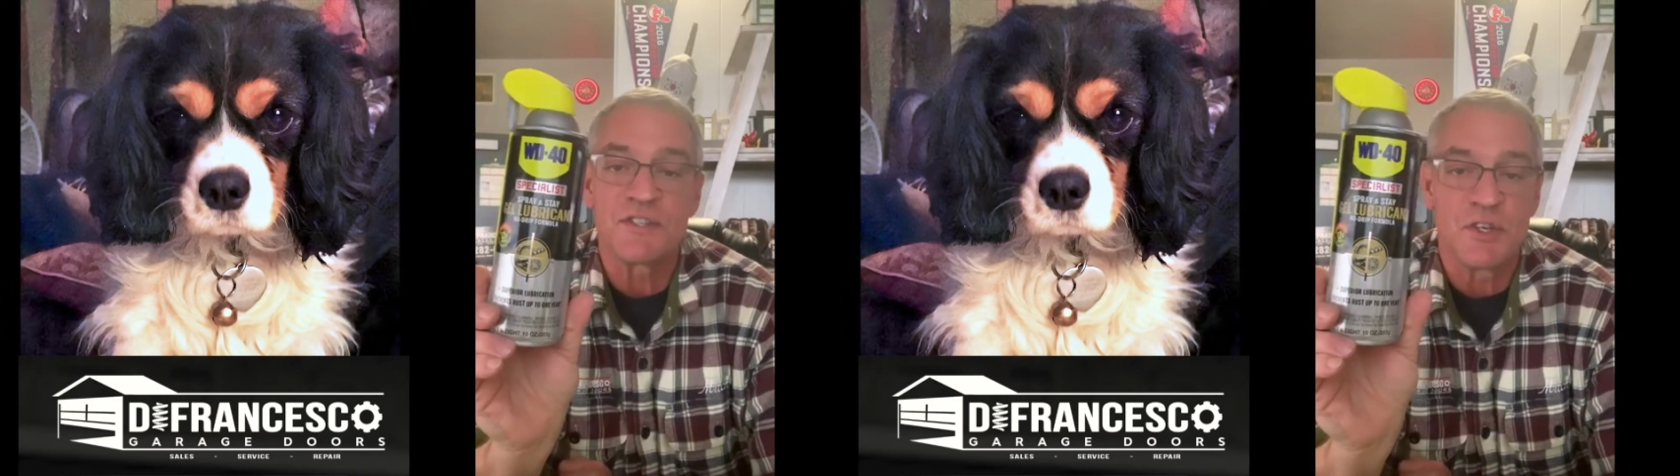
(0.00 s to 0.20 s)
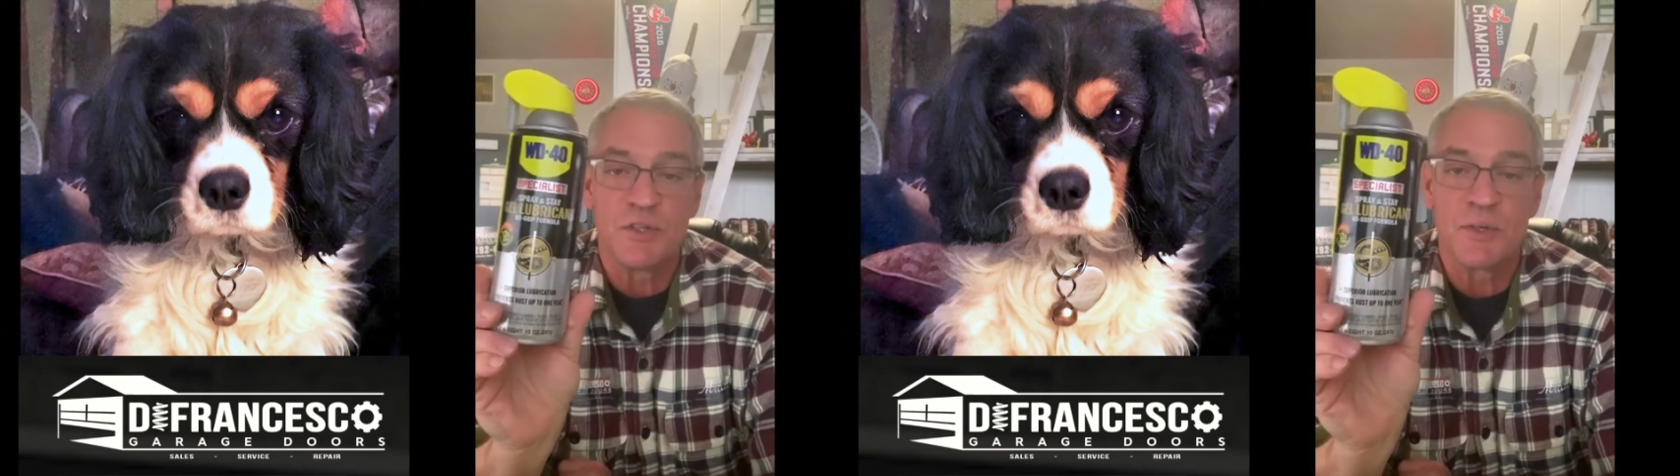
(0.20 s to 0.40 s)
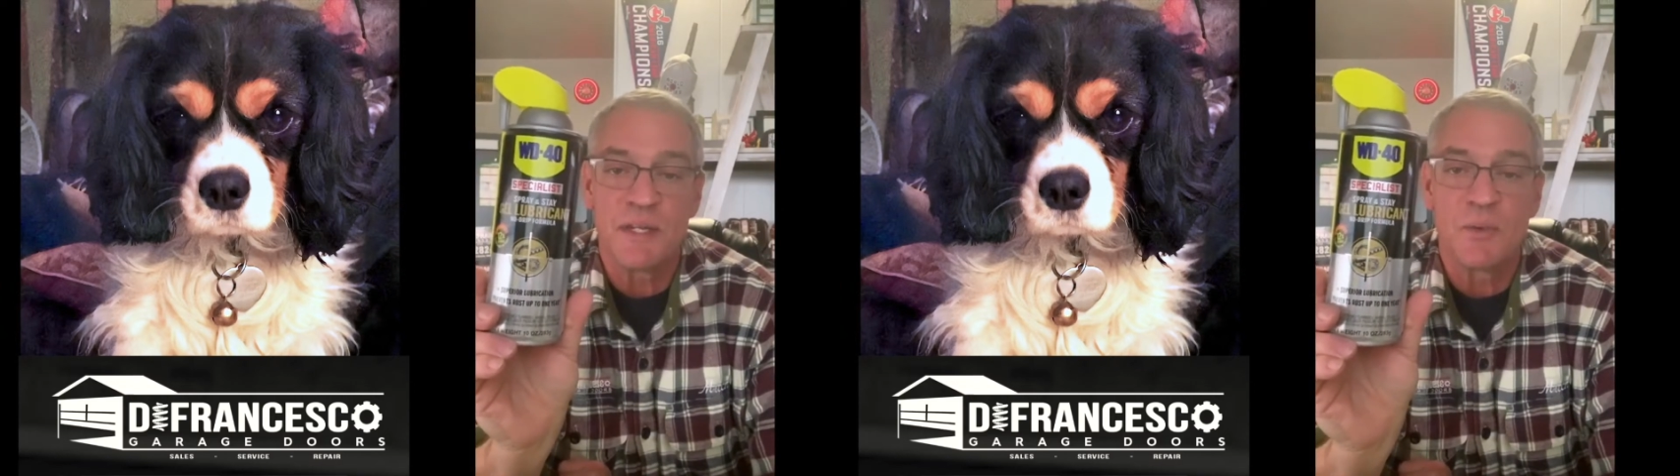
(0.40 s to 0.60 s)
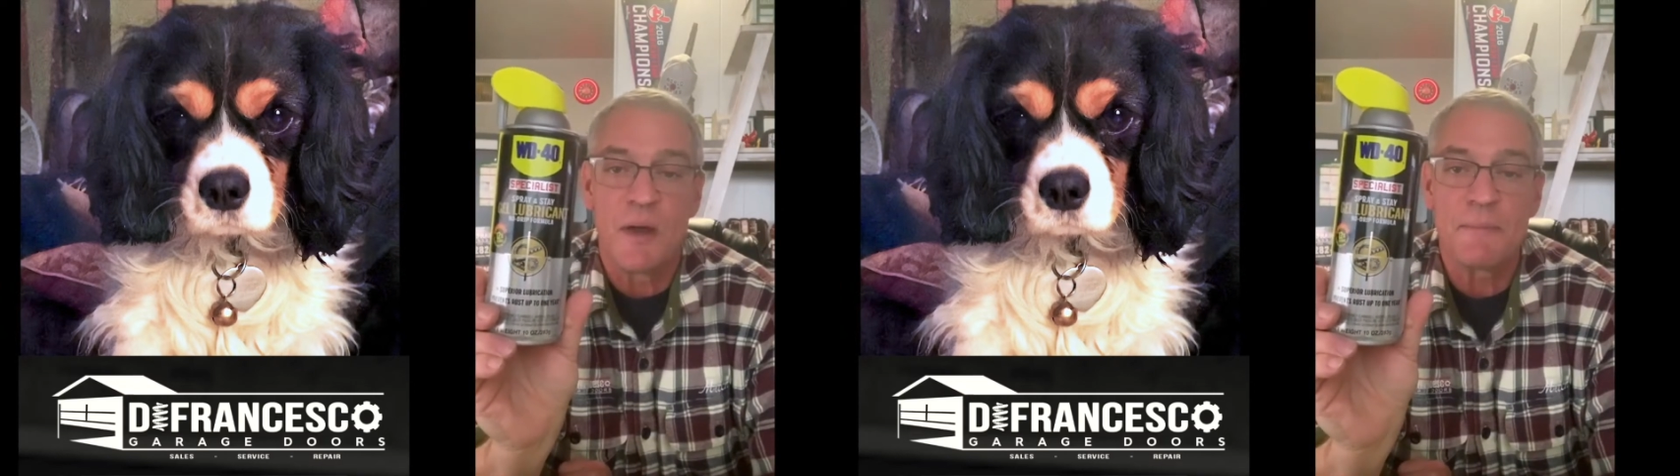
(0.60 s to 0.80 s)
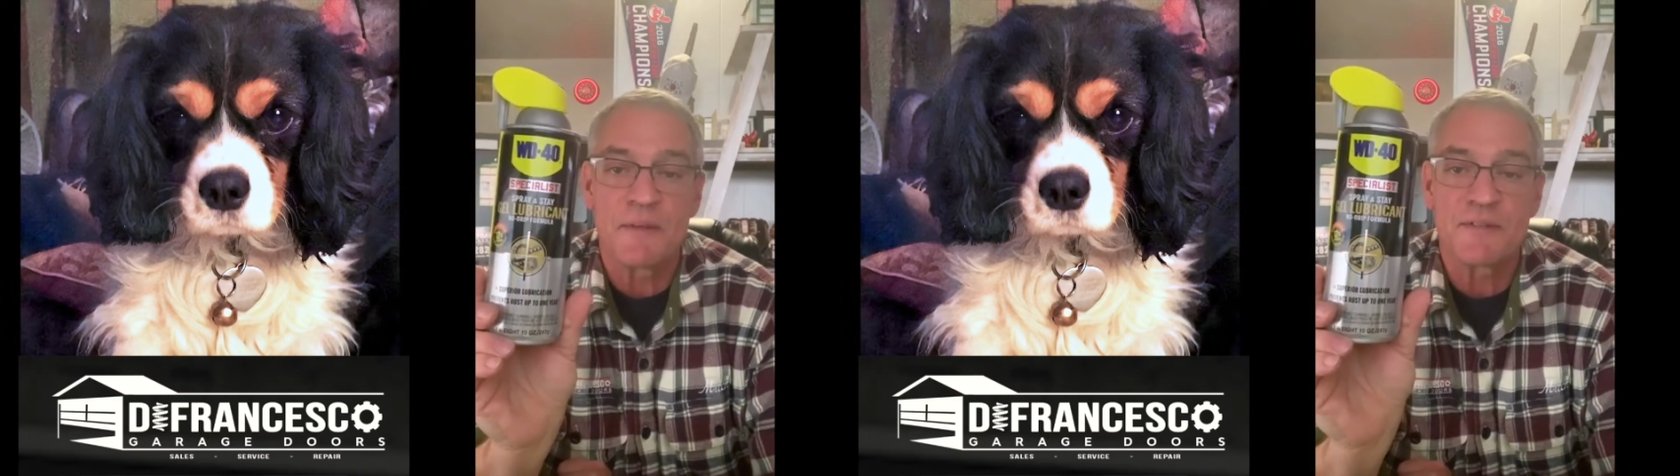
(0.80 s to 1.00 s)
and you don't need to
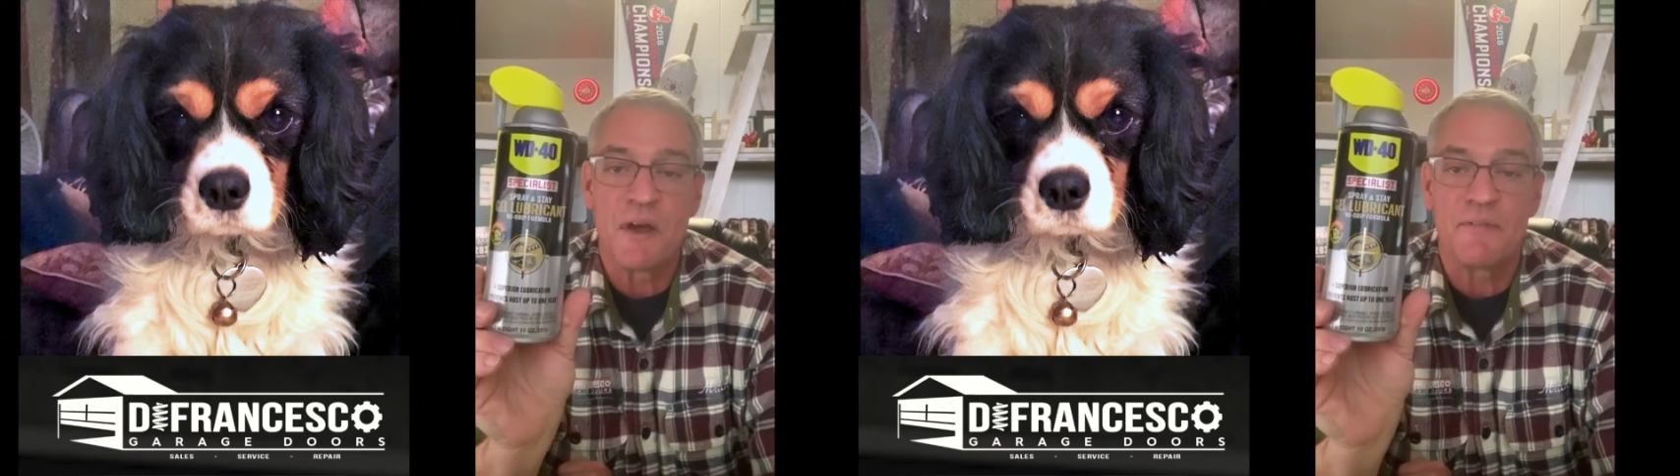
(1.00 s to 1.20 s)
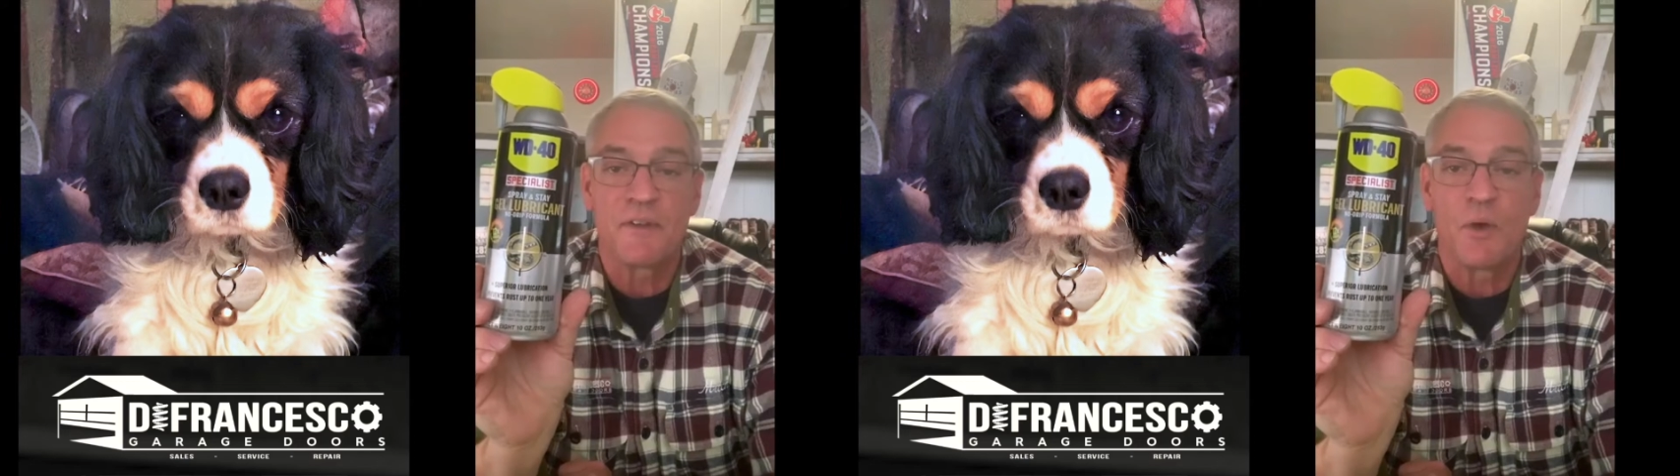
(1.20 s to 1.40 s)
wipe this off.